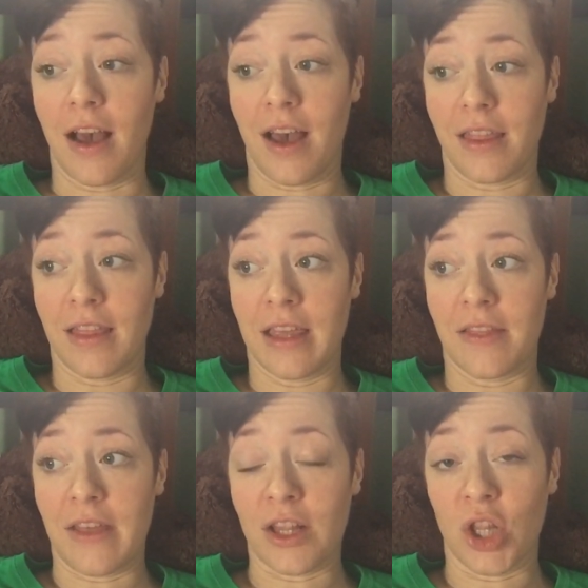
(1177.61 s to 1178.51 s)
I
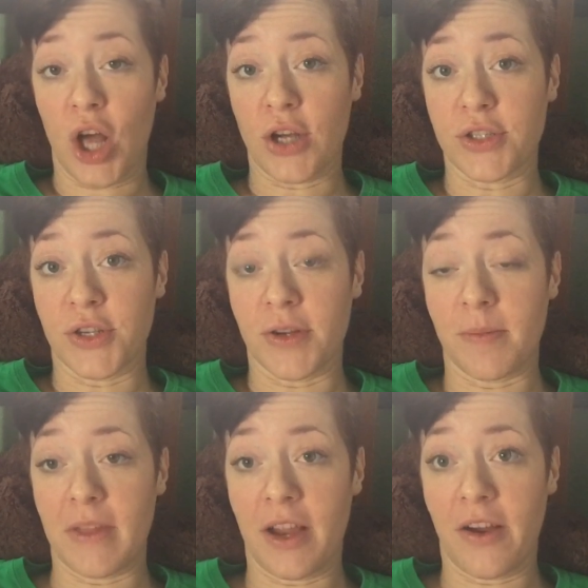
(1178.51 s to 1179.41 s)
think that long
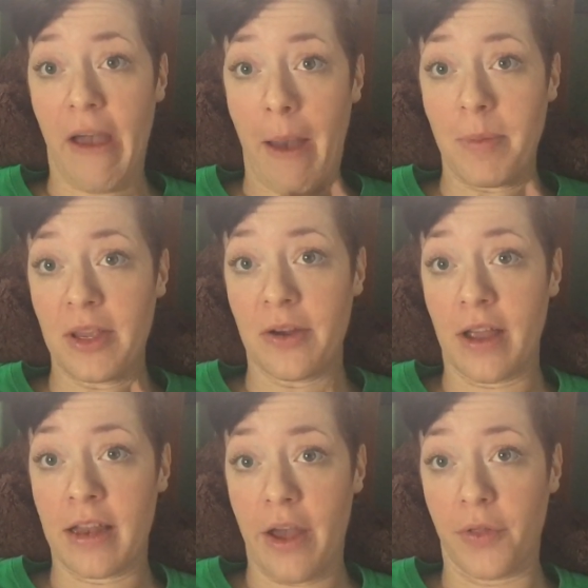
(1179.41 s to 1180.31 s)
term they're happier
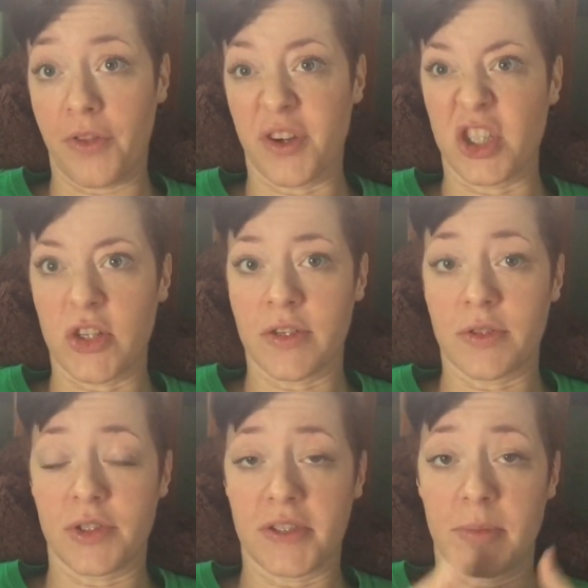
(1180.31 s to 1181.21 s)
and healthier in
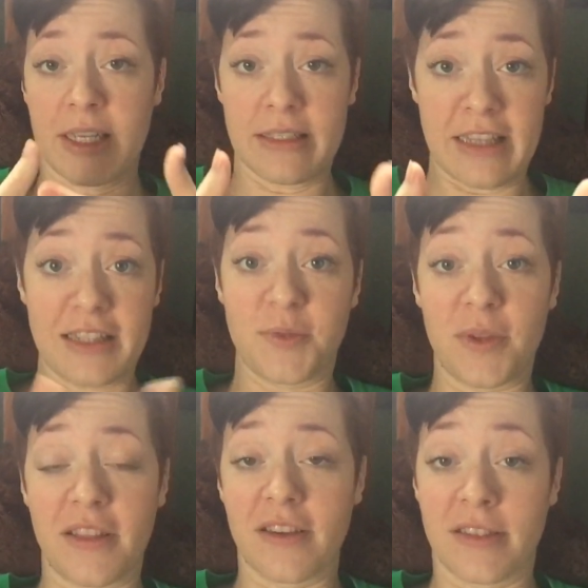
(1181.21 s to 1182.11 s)
general just because that's
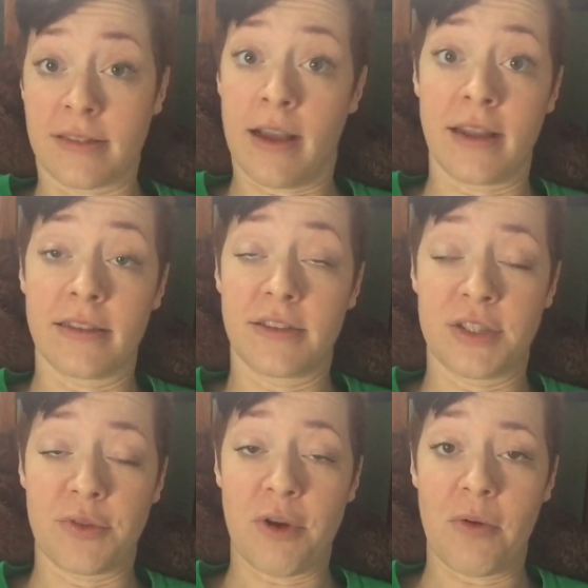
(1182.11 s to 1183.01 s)
what they're designed
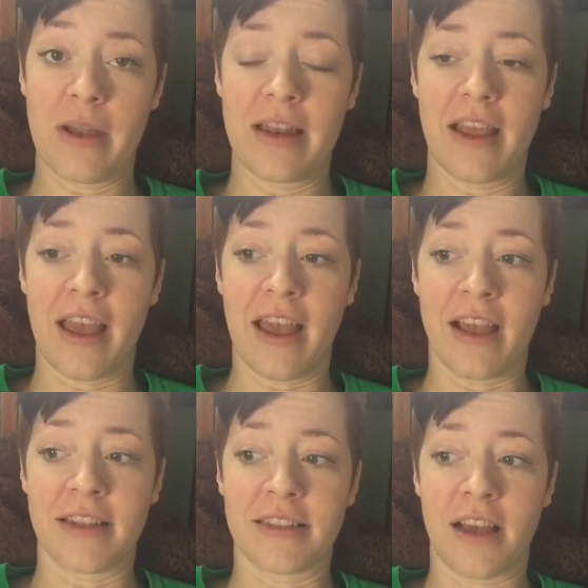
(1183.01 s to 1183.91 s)
to grow in.
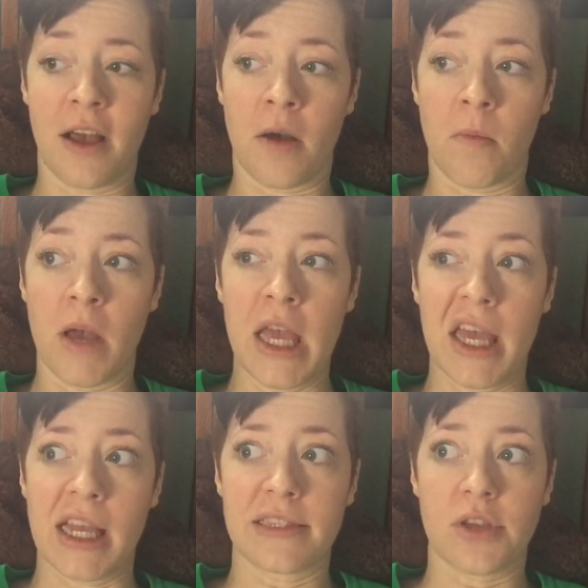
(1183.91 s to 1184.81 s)
And
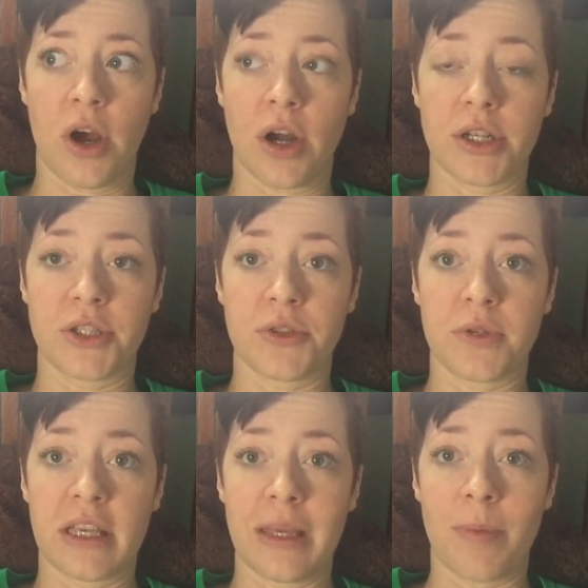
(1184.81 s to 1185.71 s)
it's hard
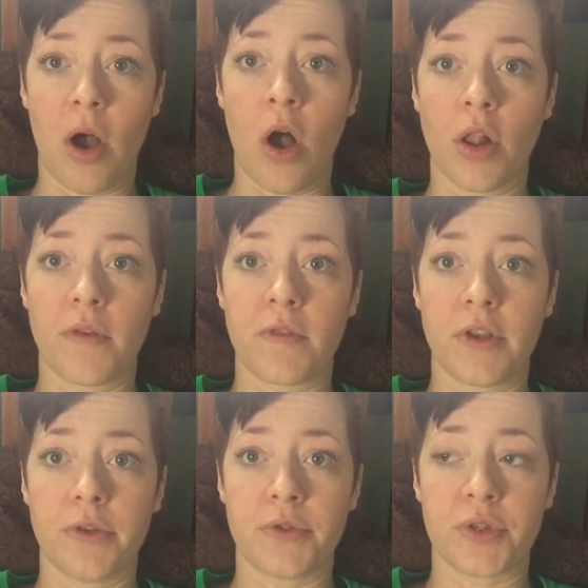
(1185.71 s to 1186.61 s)
to keep all of
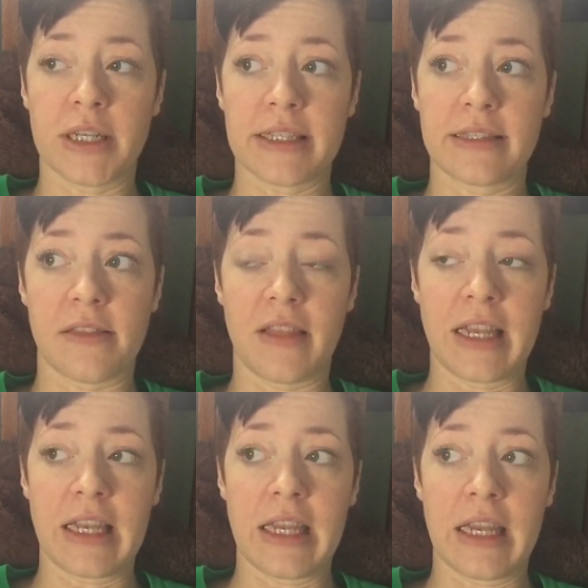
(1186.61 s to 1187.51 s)
the nutrients that
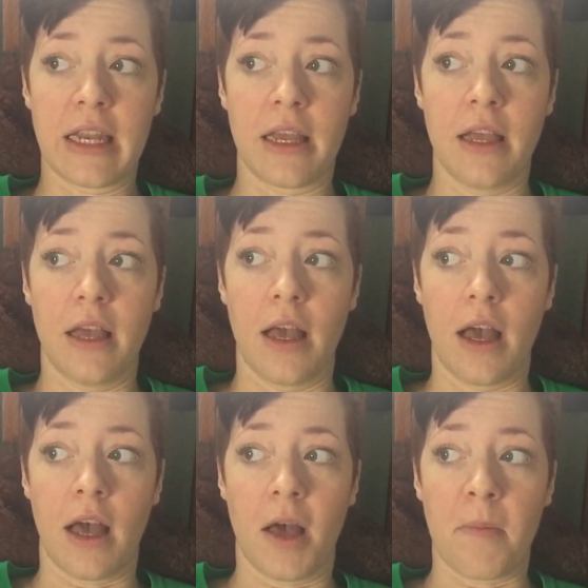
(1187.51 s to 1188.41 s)
they need
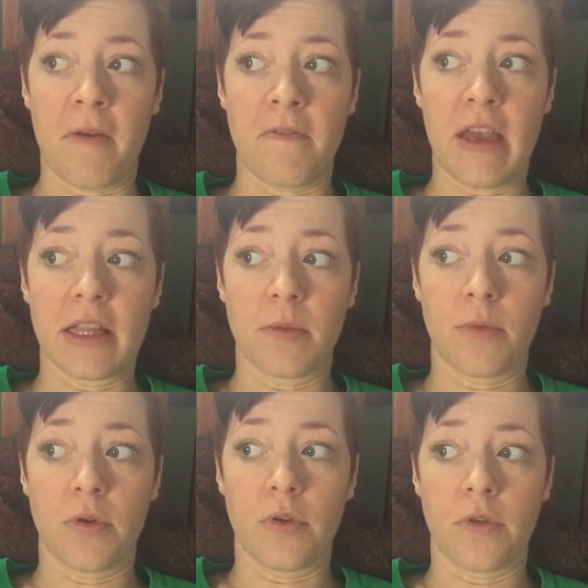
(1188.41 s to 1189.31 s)

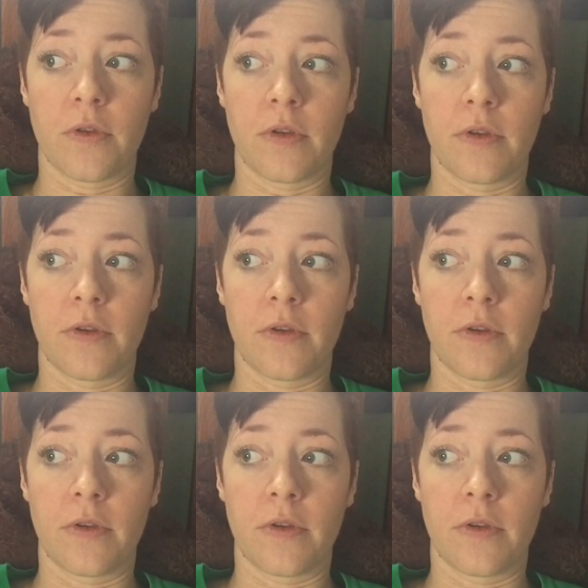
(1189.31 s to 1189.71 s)
available